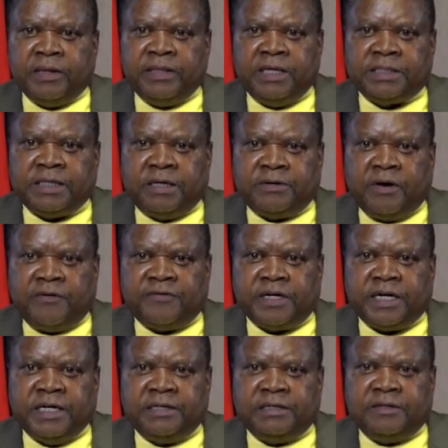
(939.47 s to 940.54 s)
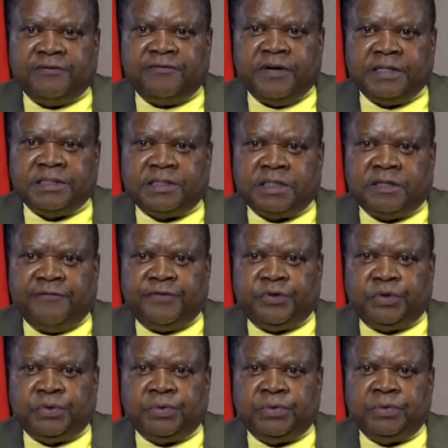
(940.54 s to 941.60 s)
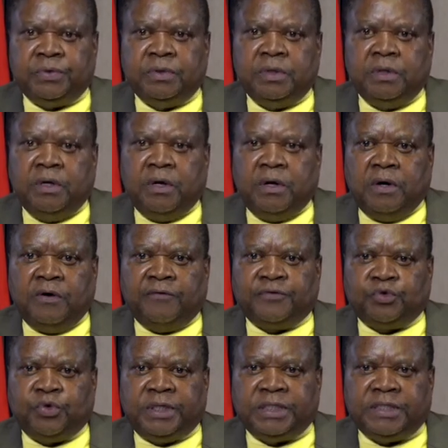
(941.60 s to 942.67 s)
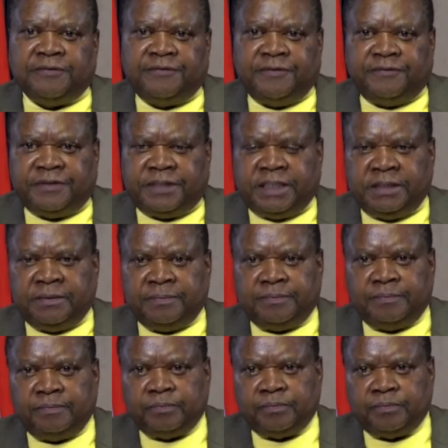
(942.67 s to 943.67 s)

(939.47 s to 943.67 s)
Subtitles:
the South African Defense Review of 2015.